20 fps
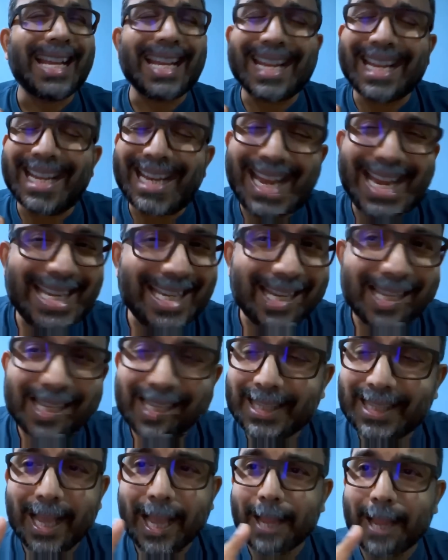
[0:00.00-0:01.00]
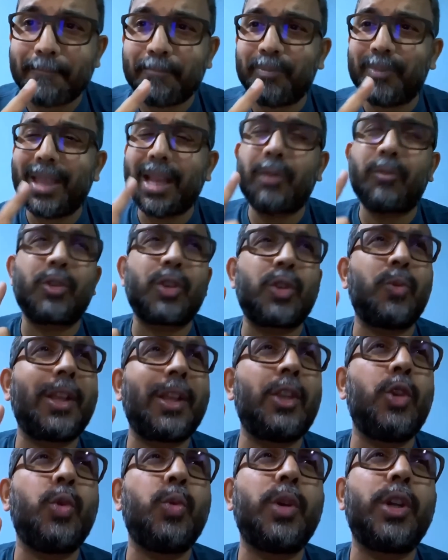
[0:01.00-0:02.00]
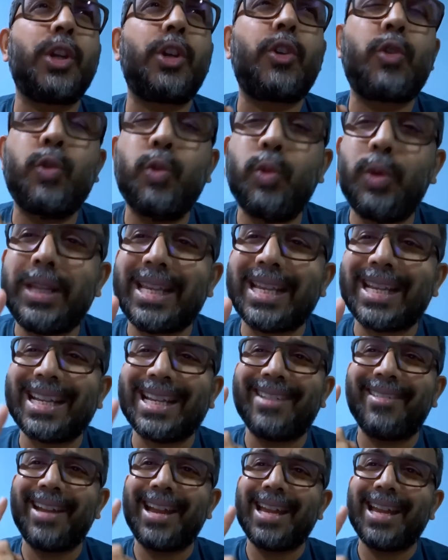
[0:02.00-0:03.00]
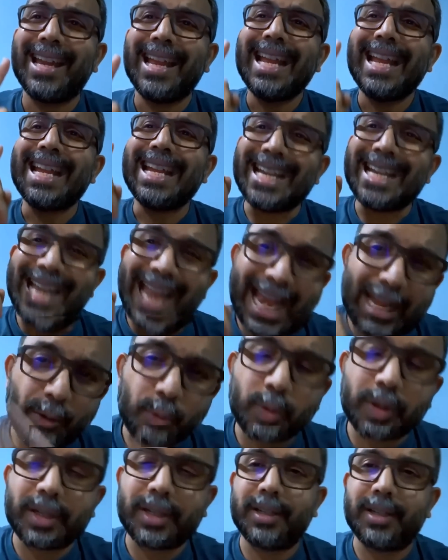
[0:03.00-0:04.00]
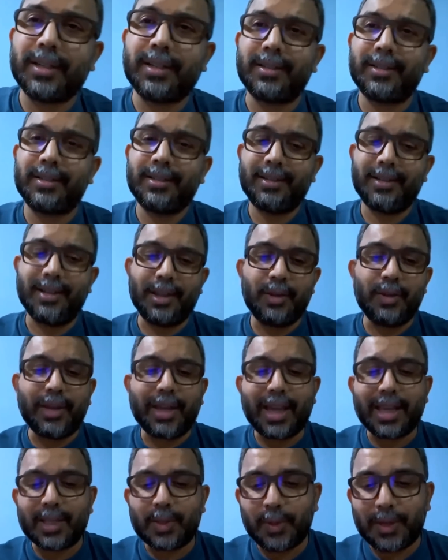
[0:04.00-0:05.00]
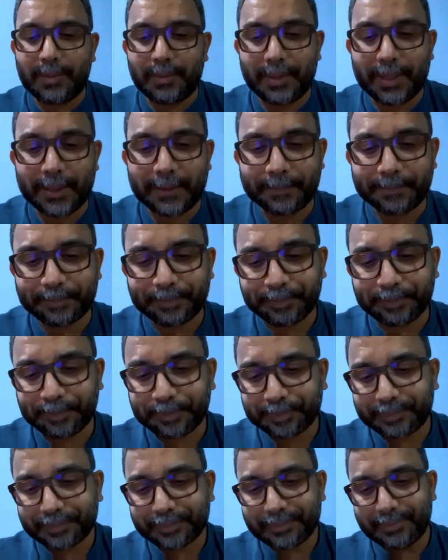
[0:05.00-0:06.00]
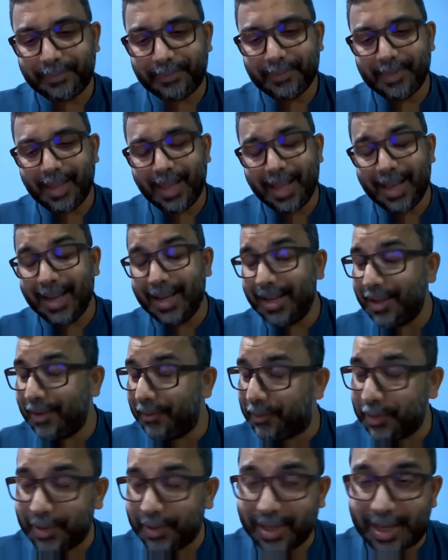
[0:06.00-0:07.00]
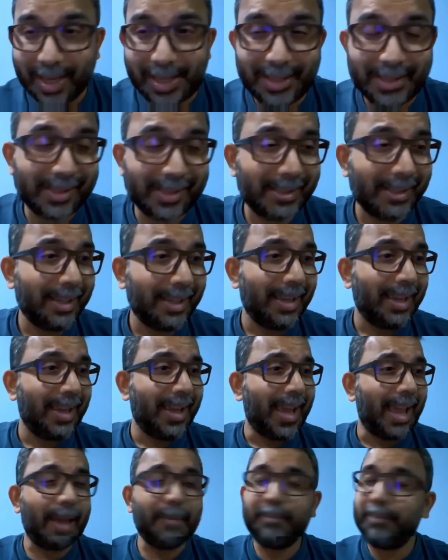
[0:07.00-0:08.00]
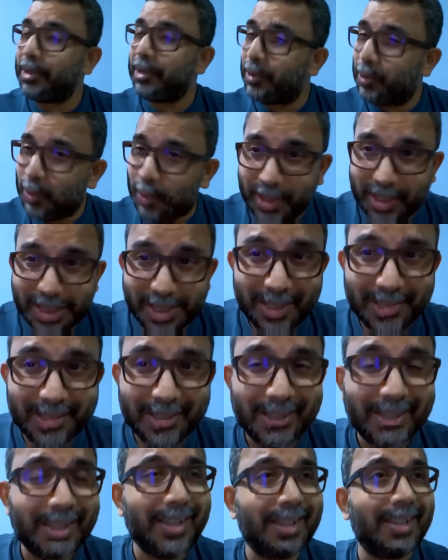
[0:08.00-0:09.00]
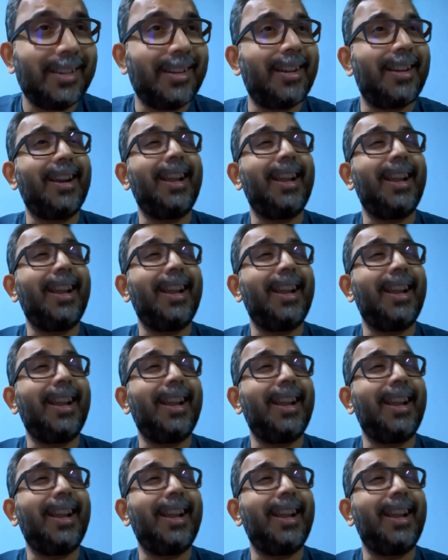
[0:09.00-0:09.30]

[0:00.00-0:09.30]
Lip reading: greatest time. That was when you were truly a great networker. Are you guys with me? Love you guys. Happy New Year. All